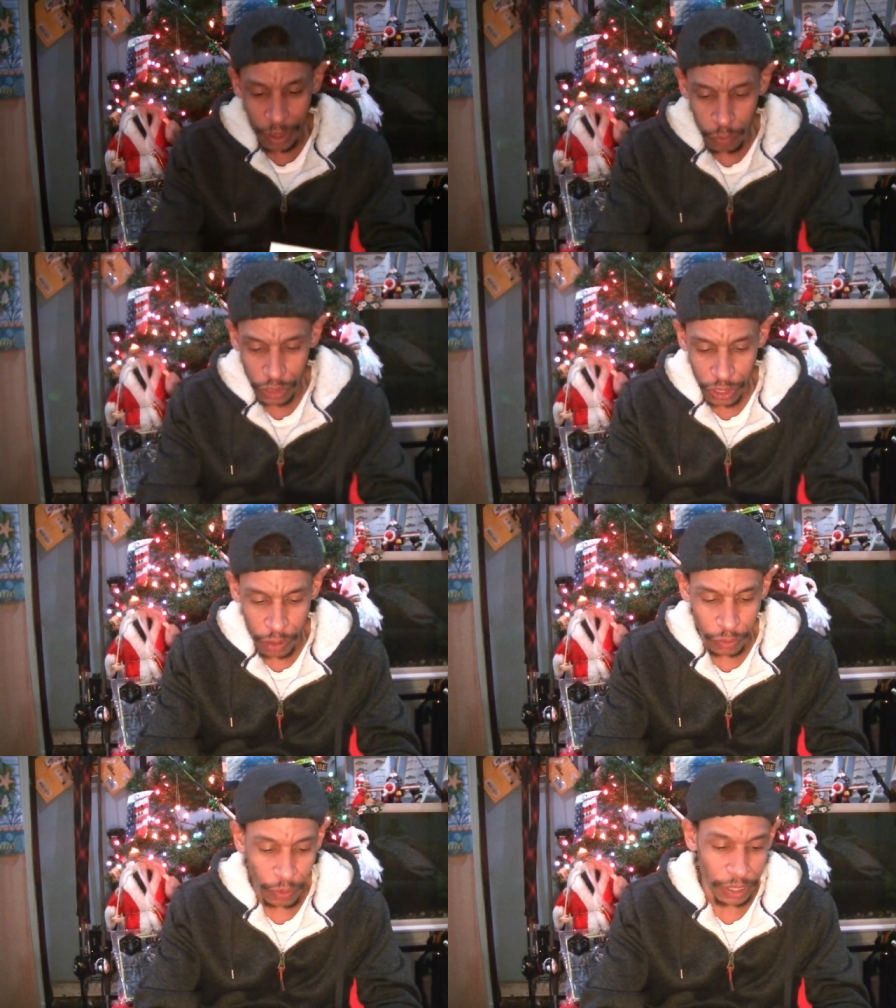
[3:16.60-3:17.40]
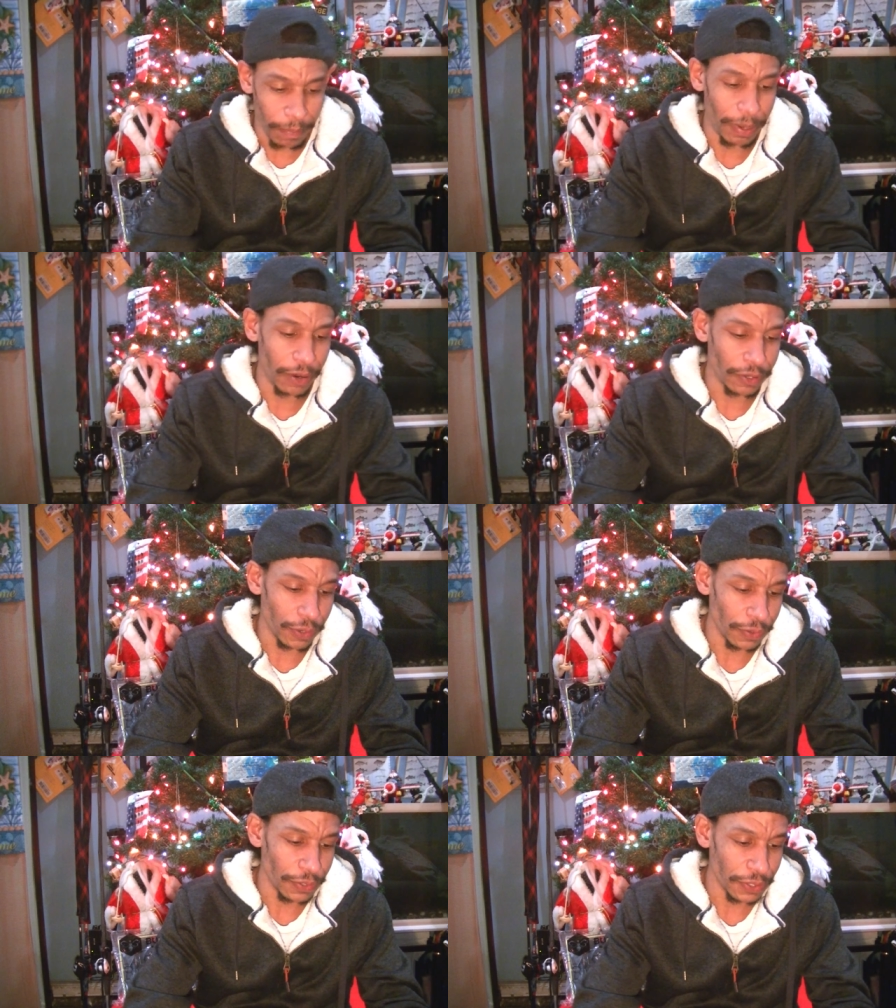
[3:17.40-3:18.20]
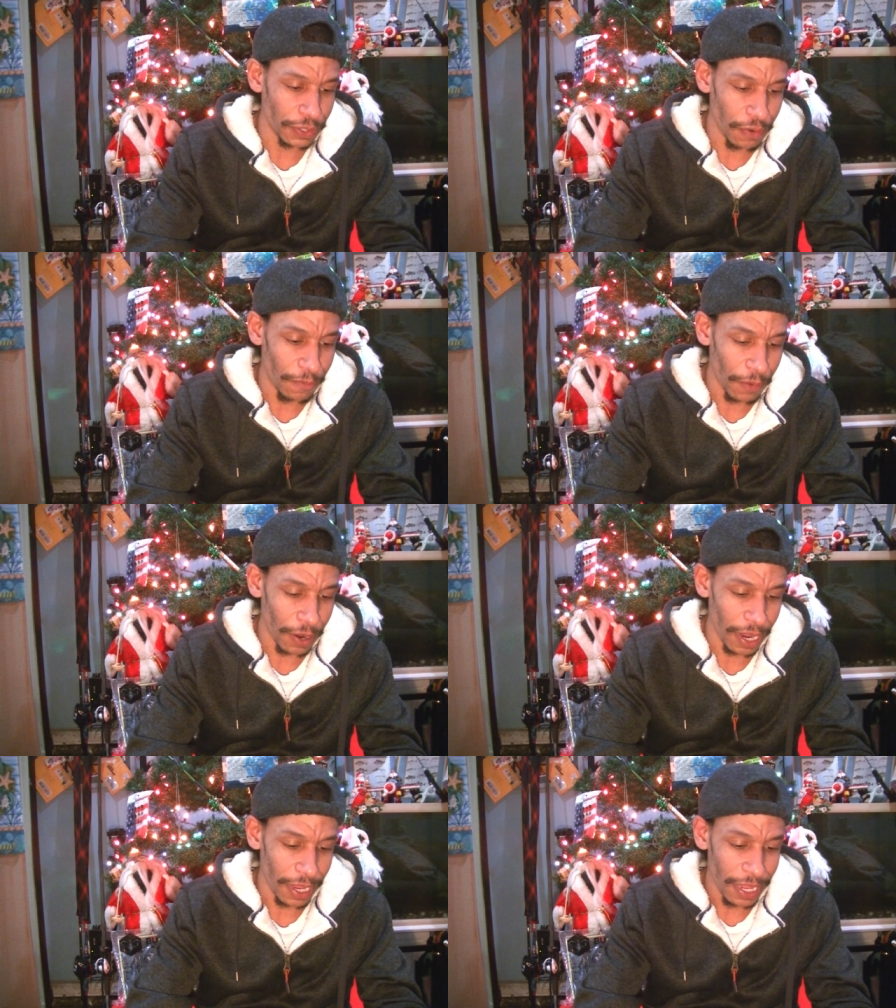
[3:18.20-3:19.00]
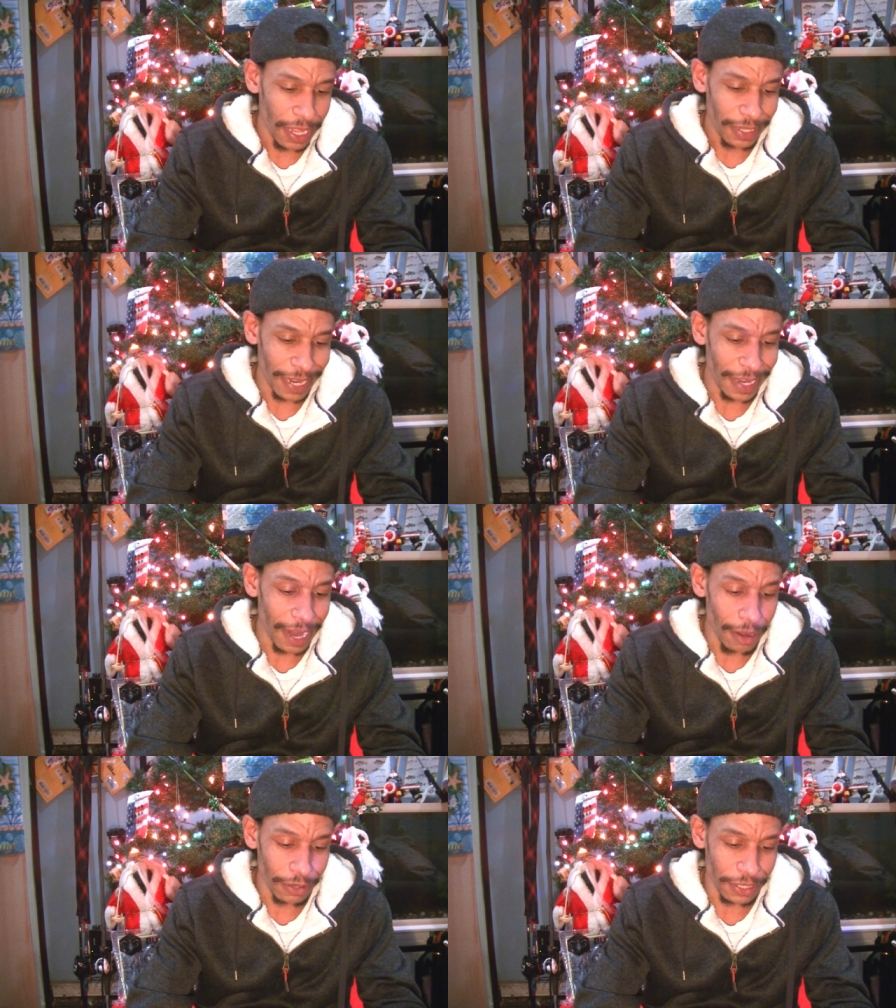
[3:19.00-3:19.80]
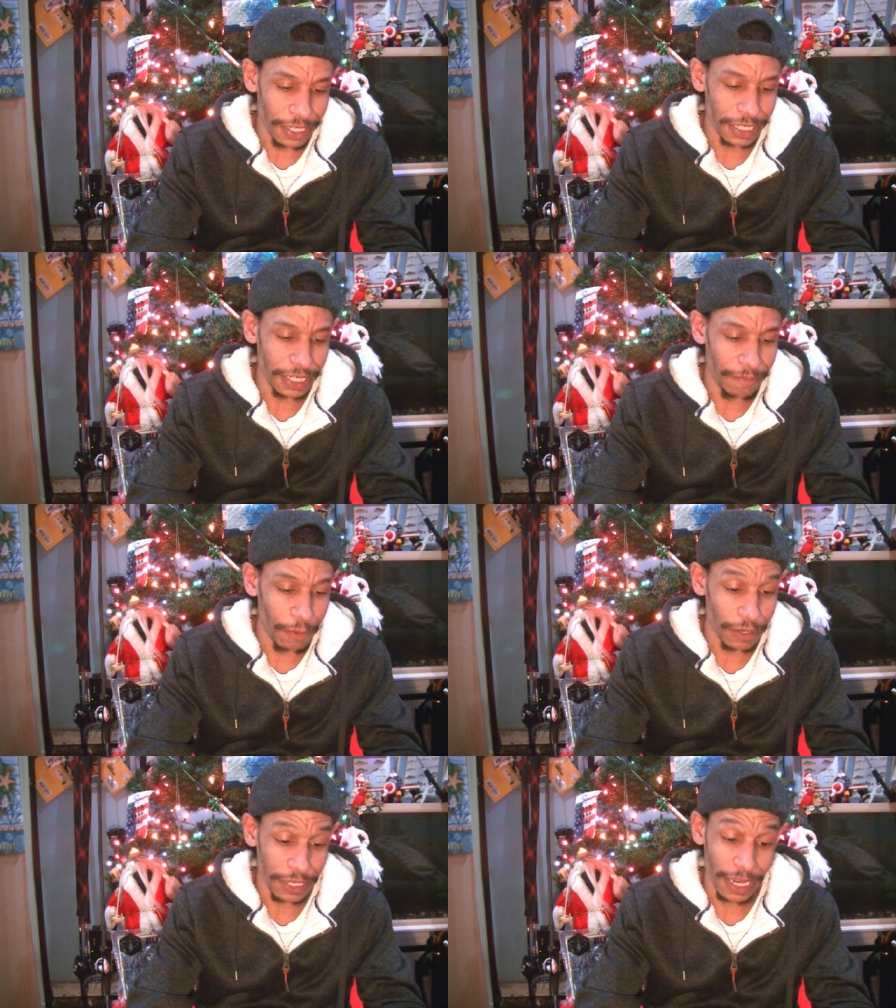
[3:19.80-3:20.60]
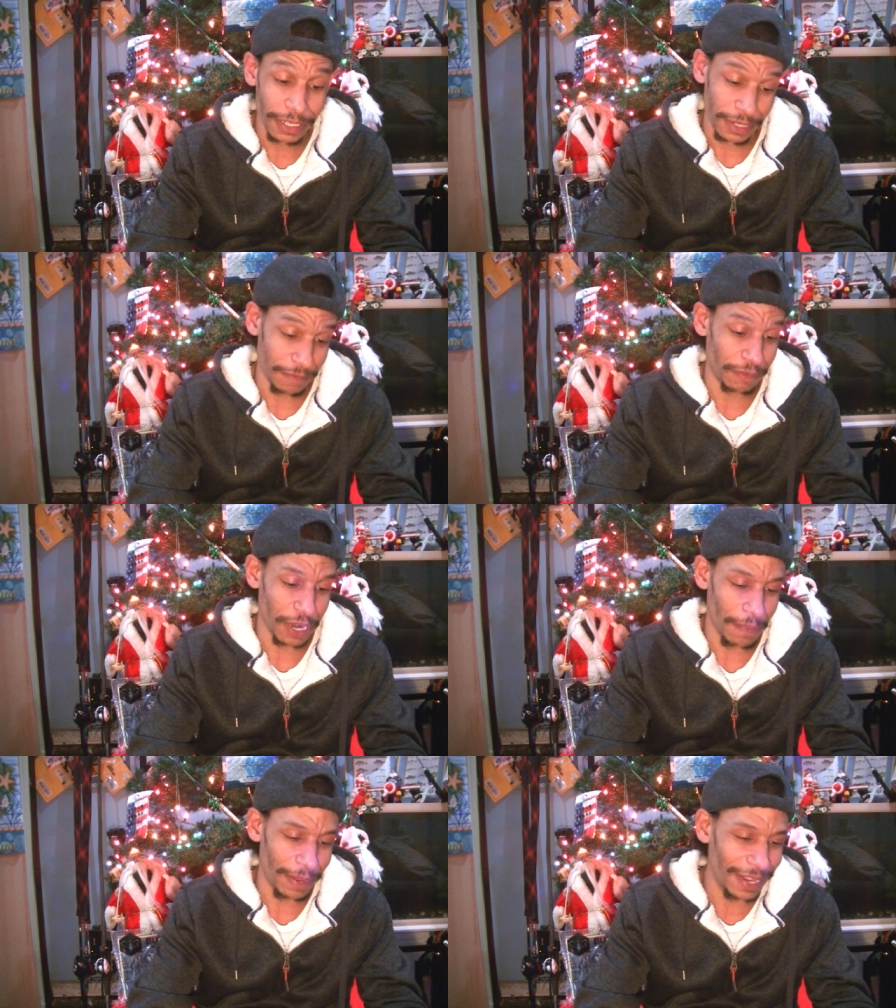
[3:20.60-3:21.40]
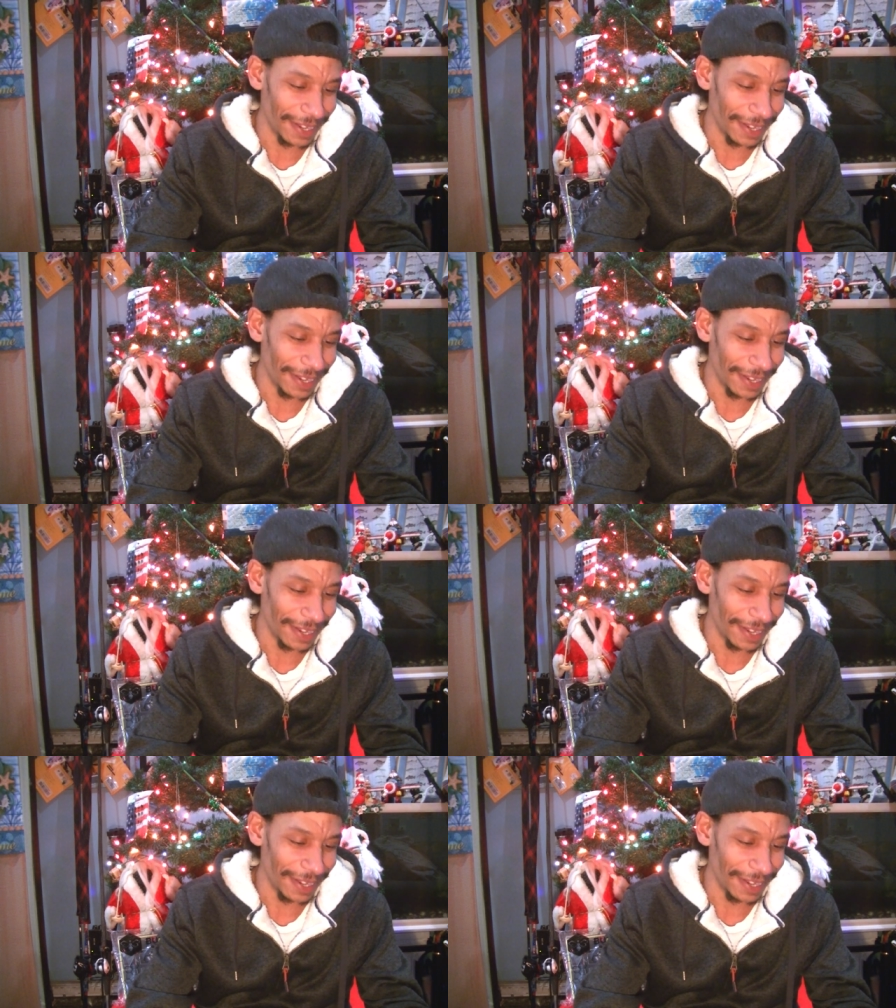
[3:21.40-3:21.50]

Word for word: We'll start with one of the bigger totals. So for uh, $10.64 of shopping,